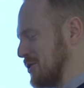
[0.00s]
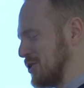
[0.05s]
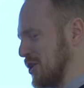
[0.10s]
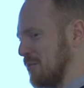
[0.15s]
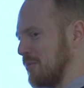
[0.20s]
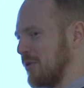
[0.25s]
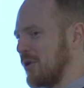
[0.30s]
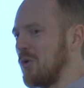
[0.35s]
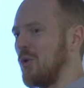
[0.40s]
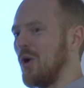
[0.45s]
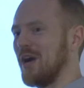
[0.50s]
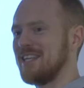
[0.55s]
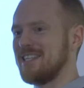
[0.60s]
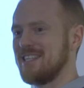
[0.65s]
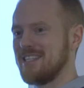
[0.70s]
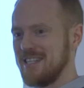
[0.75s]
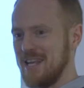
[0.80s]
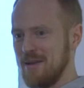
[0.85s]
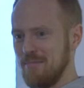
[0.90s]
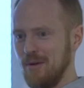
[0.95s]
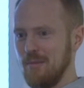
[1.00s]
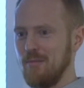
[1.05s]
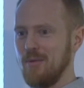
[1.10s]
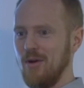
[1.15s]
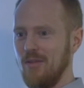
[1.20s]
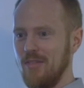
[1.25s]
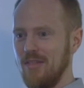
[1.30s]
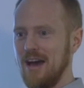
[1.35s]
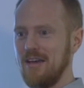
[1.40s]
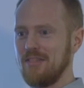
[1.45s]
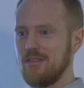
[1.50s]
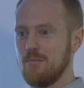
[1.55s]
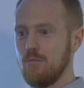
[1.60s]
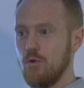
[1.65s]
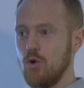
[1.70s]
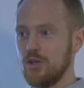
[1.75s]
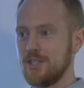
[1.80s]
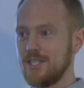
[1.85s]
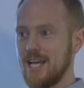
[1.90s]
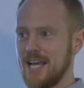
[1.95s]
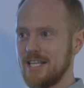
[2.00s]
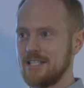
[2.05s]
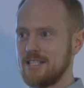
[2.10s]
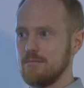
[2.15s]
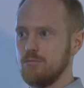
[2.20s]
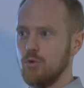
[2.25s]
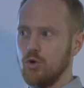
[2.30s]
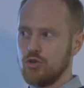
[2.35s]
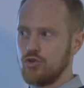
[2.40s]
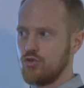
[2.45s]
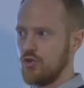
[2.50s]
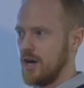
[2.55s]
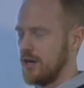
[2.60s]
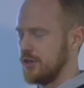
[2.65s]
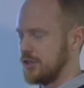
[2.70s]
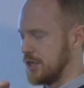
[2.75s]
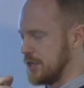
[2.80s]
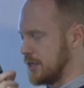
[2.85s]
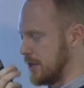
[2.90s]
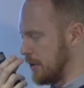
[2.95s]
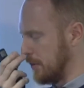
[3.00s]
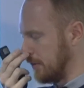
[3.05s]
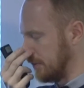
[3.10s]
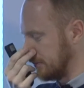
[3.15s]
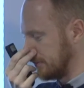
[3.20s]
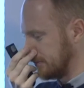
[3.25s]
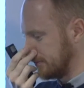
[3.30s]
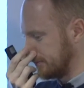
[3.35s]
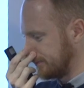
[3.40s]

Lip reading: goes up quite steeply beyond that the more tests and more trials you do.